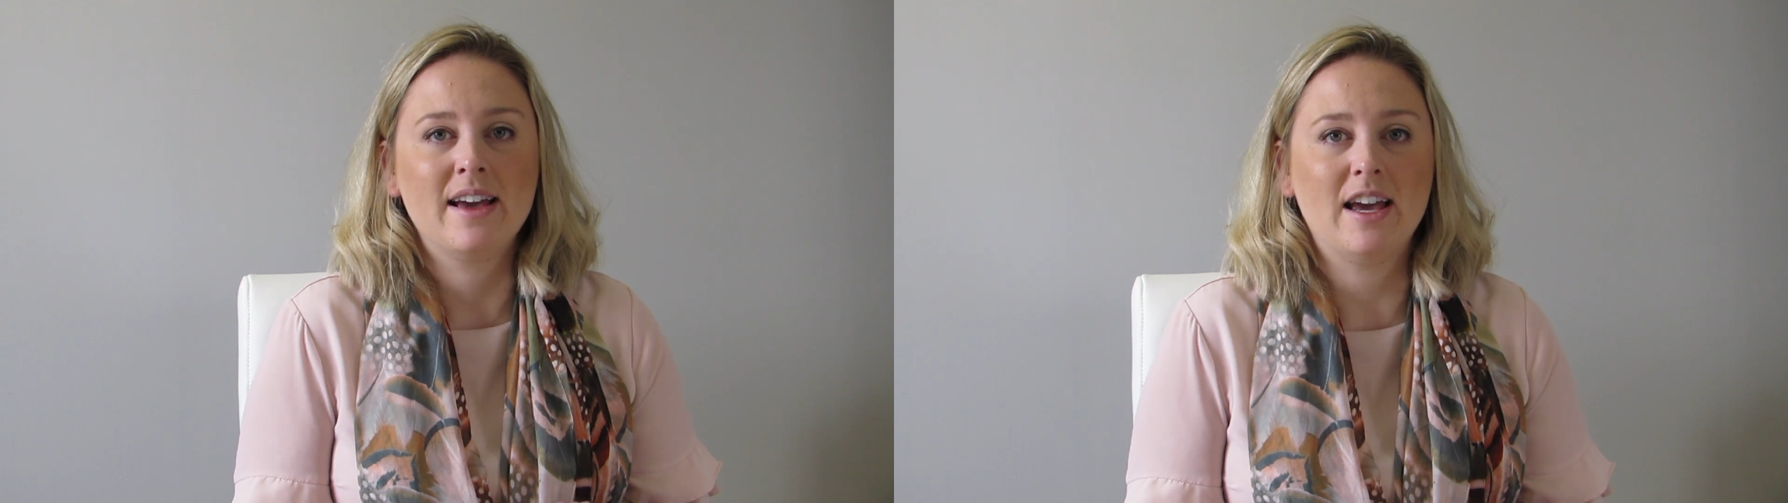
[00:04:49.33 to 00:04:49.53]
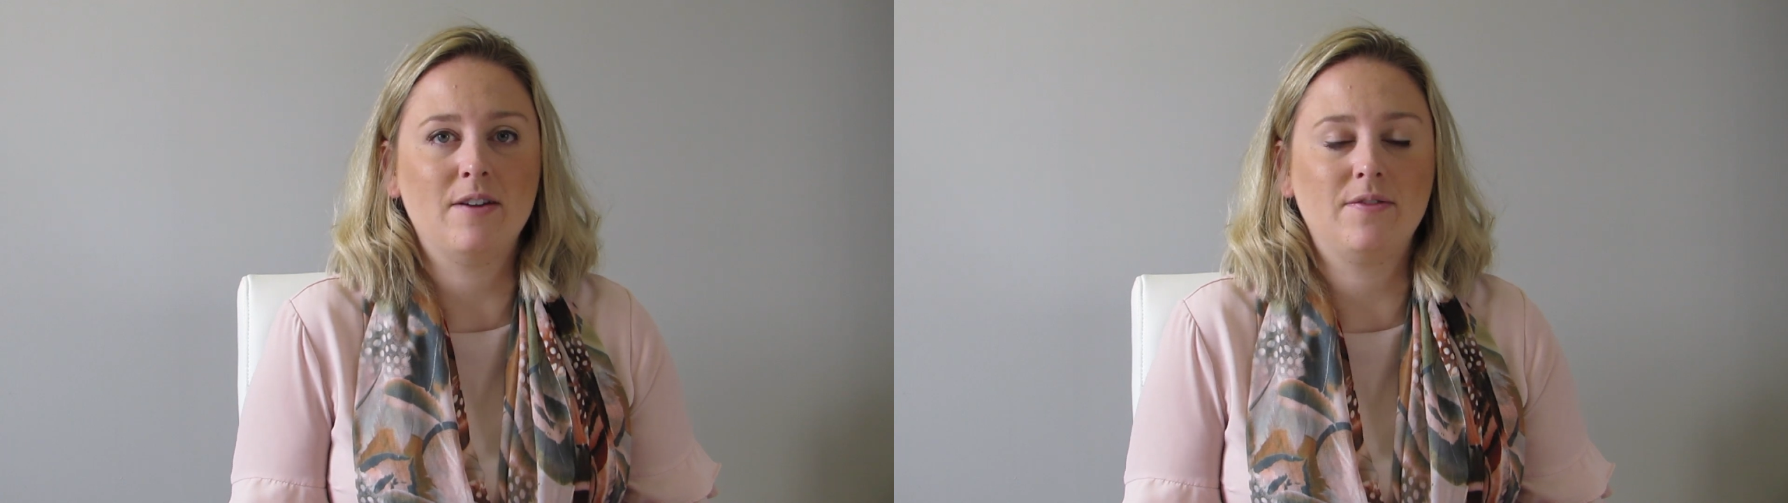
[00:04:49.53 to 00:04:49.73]

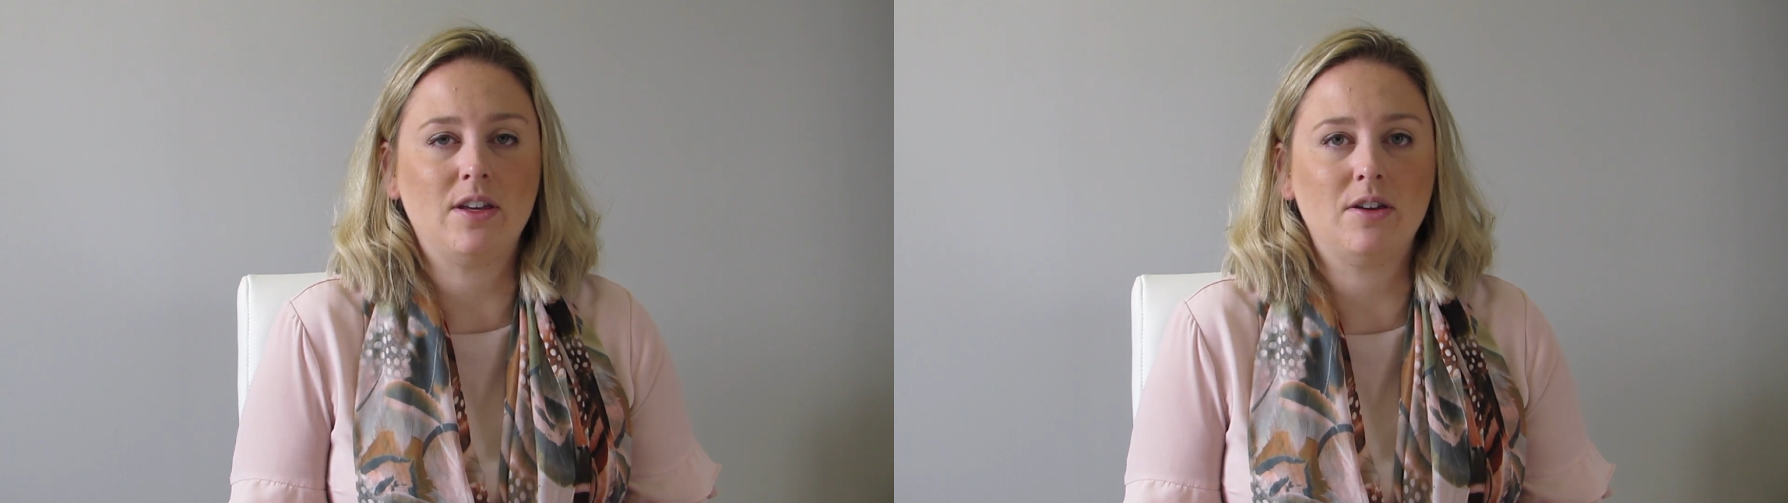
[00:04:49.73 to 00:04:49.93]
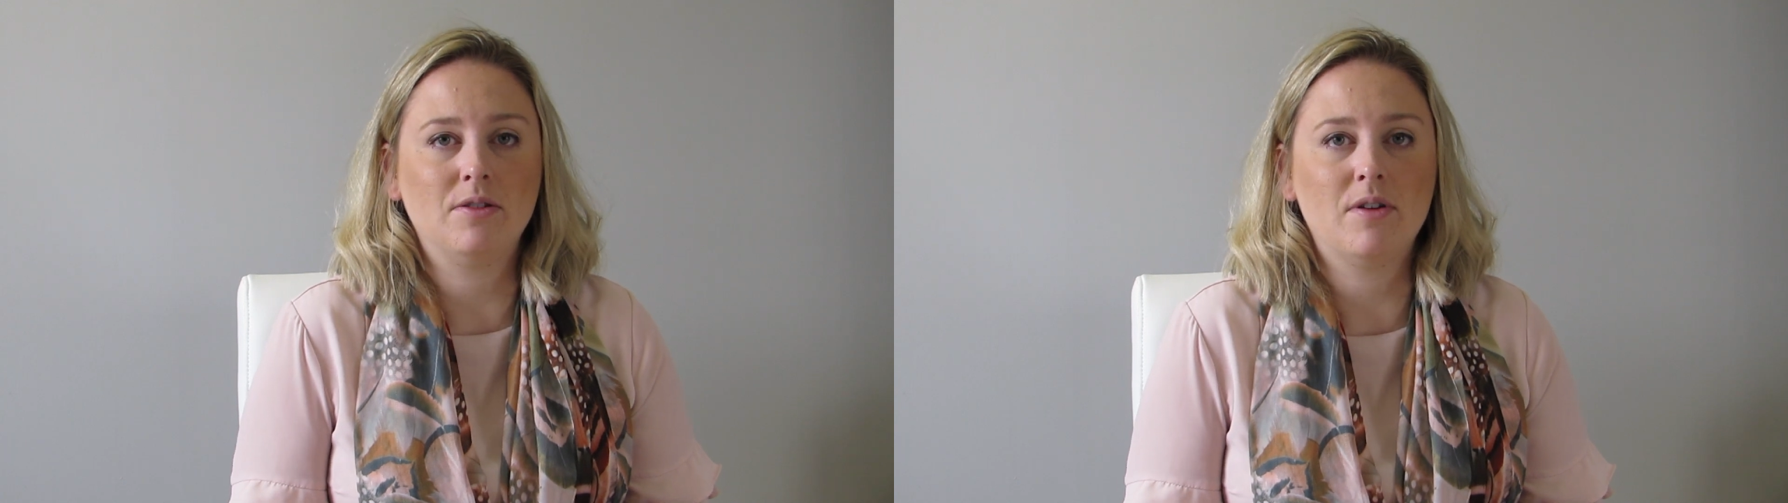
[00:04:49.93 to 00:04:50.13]
if
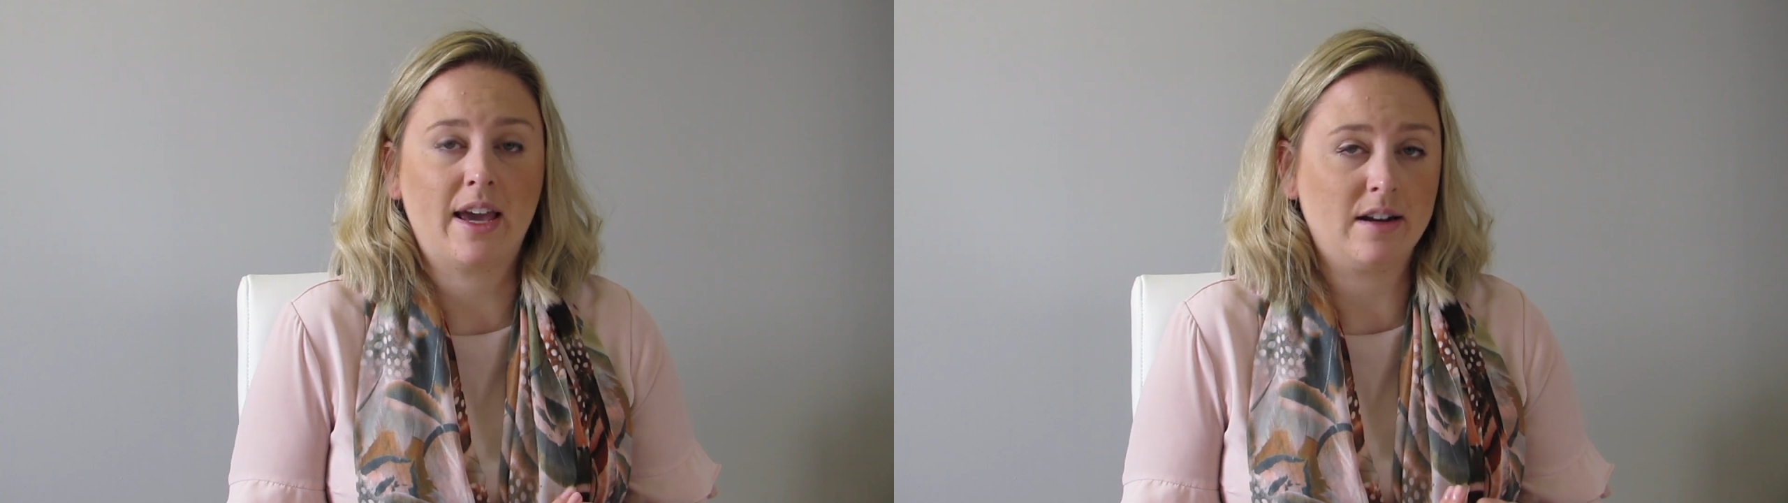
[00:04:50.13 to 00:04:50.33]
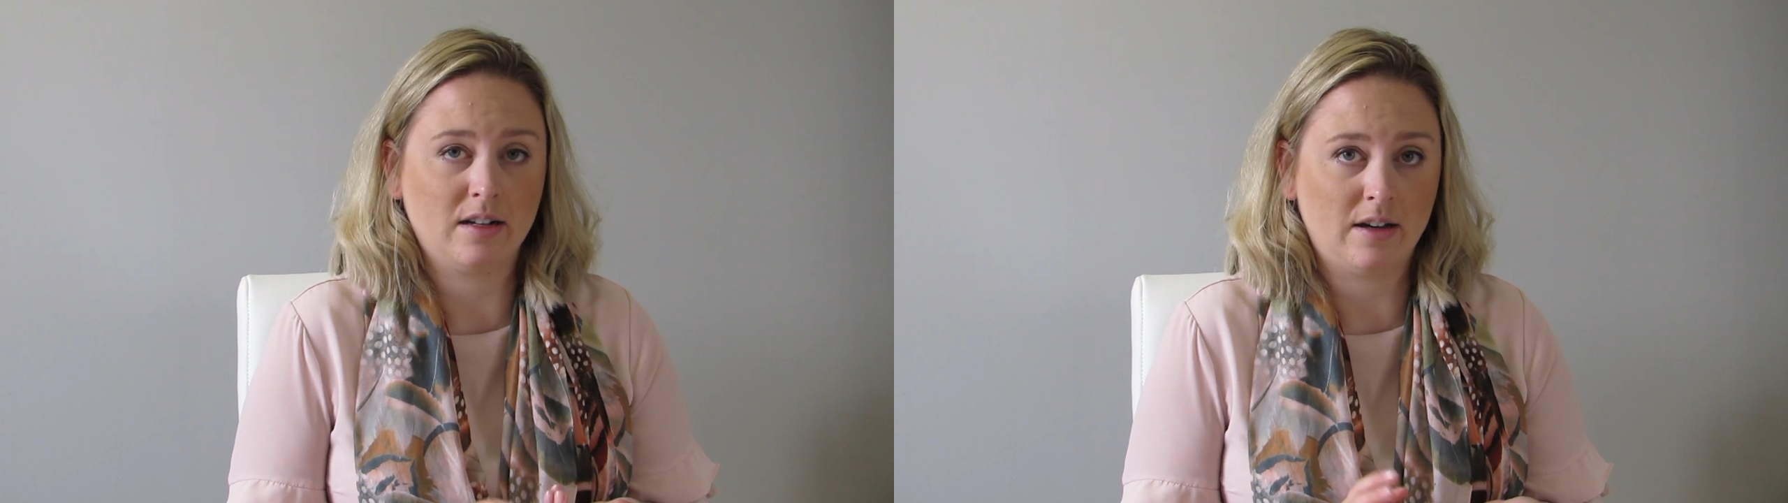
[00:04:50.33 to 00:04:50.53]
you
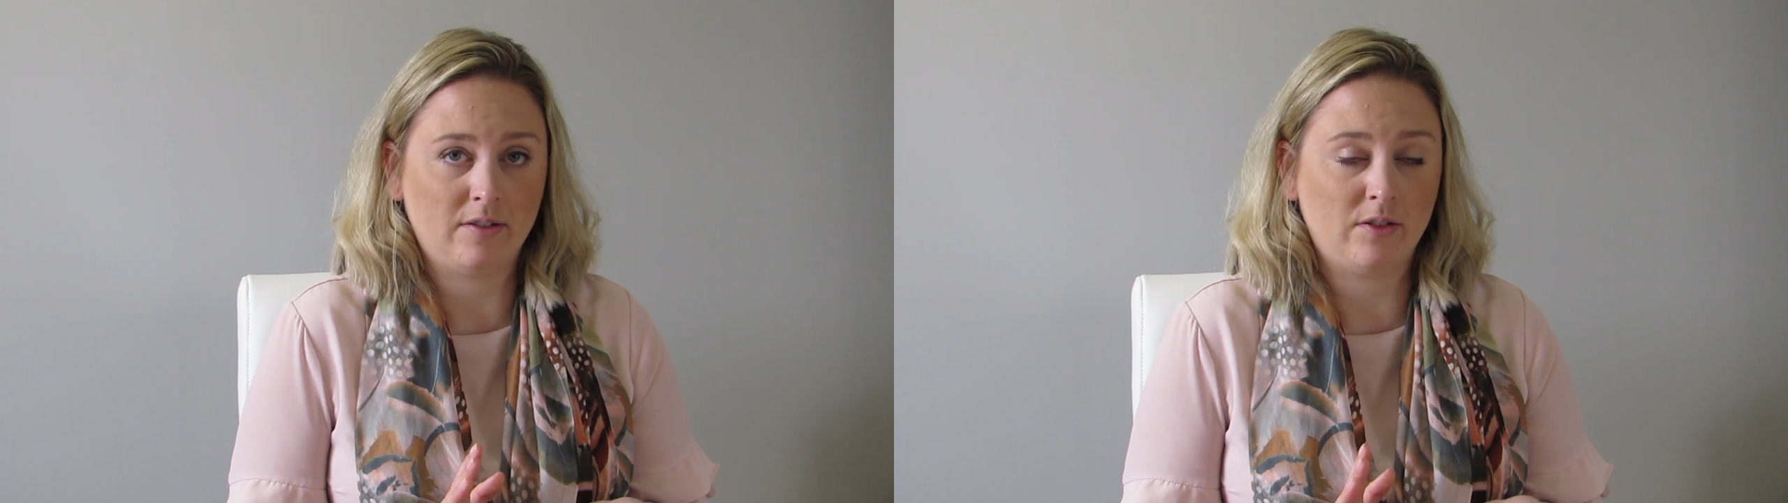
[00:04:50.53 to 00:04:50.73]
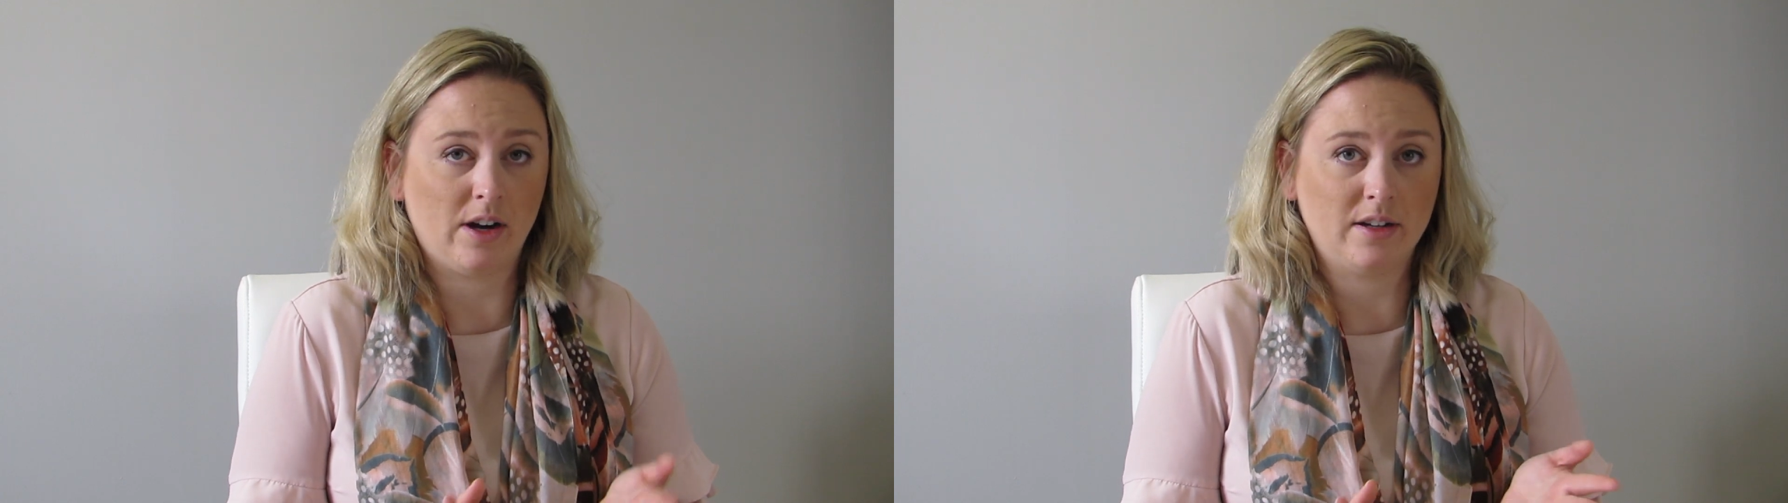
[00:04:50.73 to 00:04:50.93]

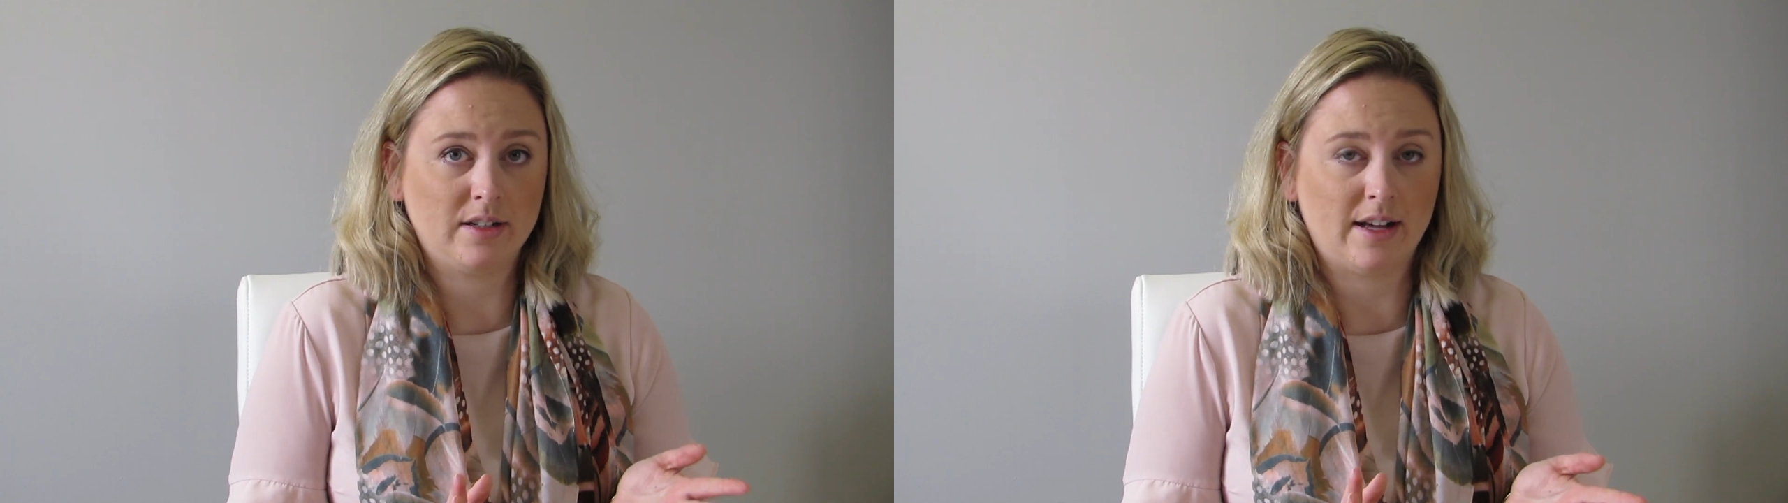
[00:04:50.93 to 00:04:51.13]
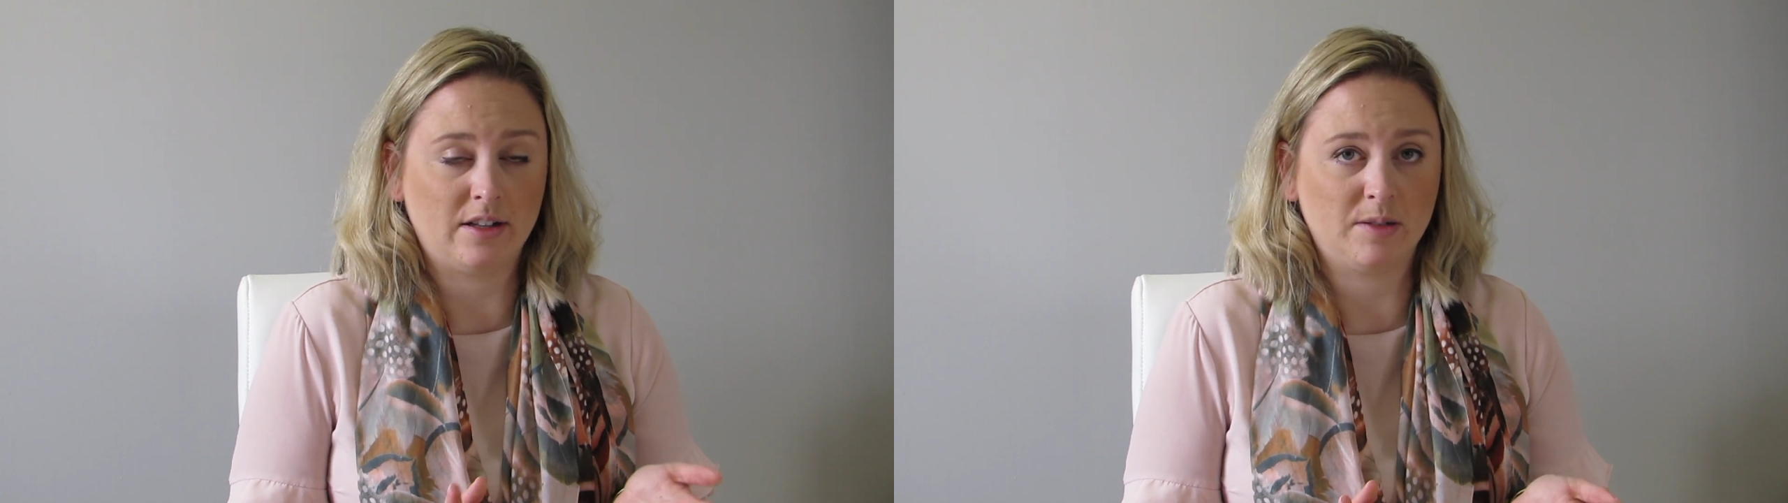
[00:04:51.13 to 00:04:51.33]

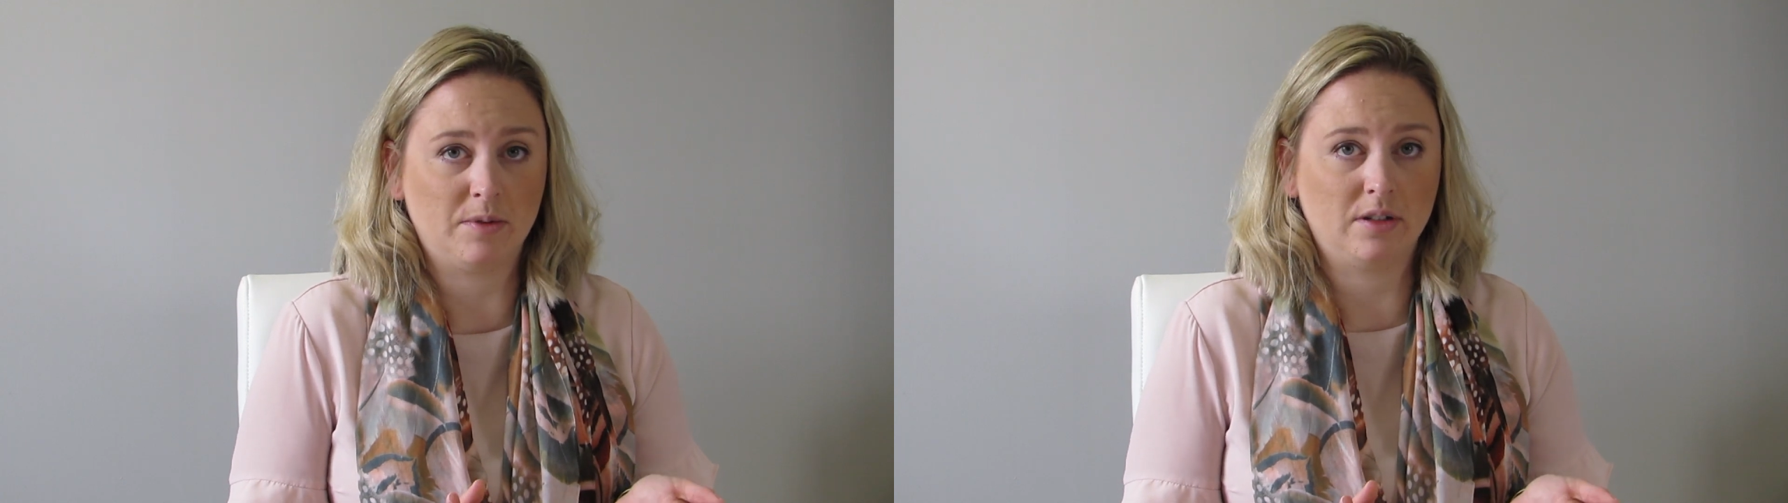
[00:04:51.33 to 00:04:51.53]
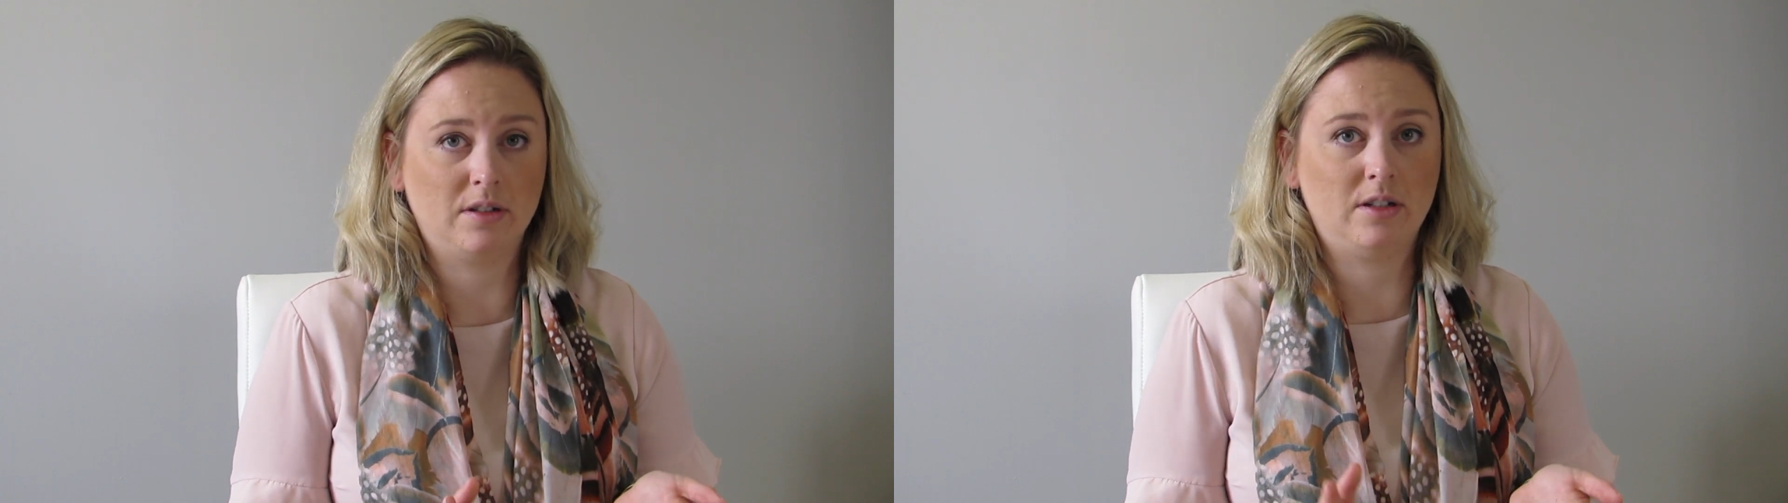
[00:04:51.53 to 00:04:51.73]
aren't eligible